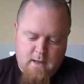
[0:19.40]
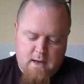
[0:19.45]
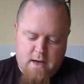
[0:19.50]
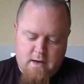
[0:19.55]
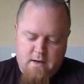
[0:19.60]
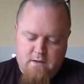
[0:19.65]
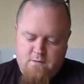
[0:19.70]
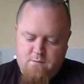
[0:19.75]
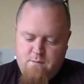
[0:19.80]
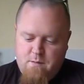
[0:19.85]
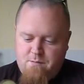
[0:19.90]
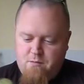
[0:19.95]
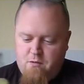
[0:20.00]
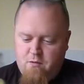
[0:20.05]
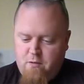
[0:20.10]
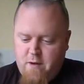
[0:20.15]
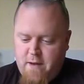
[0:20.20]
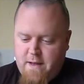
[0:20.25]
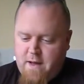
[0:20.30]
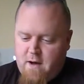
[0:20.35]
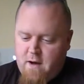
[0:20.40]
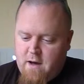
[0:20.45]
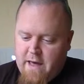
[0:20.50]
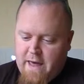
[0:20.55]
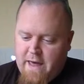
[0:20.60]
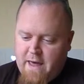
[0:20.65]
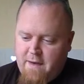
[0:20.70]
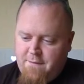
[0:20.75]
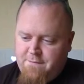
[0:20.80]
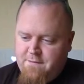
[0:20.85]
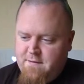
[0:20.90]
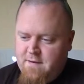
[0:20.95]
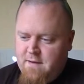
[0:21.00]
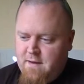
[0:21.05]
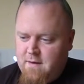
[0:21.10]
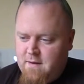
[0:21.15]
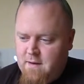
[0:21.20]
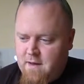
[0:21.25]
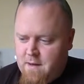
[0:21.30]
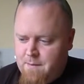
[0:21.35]
And it's from a brewery that I have
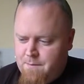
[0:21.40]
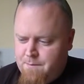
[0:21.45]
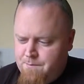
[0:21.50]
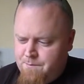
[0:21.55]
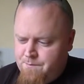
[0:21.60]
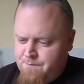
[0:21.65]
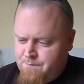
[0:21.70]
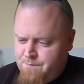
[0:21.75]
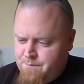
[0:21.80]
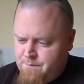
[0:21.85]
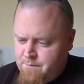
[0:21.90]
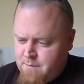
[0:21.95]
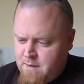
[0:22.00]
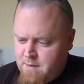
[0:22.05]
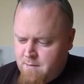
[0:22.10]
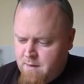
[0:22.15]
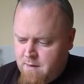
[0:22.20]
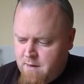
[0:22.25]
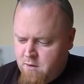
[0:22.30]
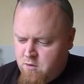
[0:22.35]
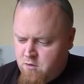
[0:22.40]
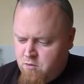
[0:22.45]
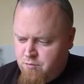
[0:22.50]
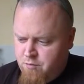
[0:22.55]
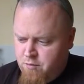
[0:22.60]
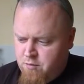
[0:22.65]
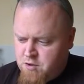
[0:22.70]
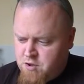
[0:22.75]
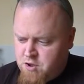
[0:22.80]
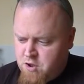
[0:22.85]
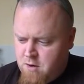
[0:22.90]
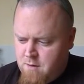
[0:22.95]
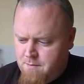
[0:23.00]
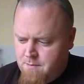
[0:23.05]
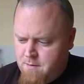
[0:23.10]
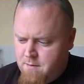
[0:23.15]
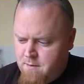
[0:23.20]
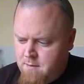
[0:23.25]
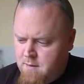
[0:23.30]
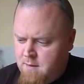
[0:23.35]
seen in my local brew
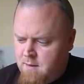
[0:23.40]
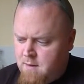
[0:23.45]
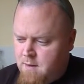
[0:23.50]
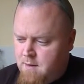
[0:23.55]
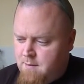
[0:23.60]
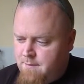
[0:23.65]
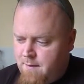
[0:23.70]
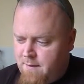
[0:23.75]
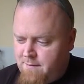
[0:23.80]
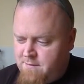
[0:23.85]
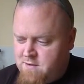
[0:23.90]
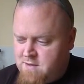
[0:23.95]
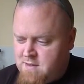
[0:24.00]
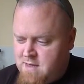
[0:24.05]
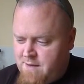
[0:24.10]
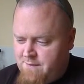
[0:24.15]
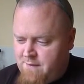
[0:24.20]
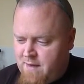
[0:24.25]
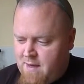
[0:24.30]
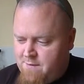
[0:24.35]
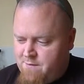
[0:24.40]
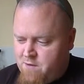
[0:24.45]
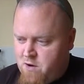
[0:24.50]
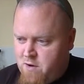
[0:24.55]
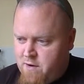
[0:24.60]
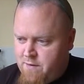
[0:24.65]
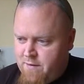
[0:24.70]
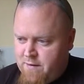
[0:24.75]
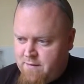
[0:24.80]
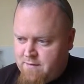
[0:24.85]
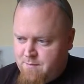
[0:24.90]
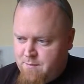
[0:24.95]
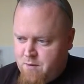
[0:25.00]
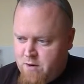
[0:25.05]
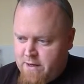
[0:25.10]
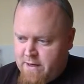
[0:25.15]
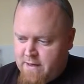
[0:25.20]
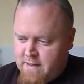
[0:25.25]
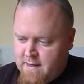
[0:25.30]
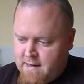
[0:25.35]
shop, but I've just never ever gotten around to
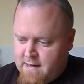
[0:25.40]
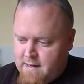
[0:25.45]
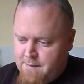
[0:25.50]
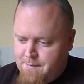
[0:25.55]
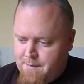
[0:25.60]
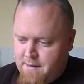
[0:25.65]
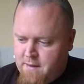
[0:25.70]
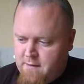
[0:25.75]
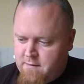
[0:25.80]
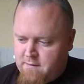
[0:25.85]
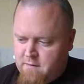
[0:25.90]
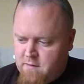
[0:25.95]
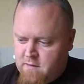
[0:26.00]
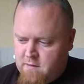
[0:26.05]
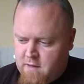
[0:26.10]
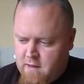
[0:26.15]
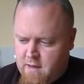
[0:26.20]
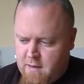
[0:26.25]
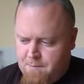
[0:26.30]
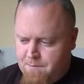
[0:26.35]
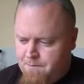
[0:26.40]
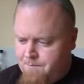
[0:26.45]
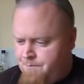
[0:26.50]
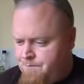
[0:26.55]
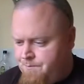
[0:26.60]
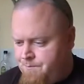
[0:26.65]
buying any of their beers. And it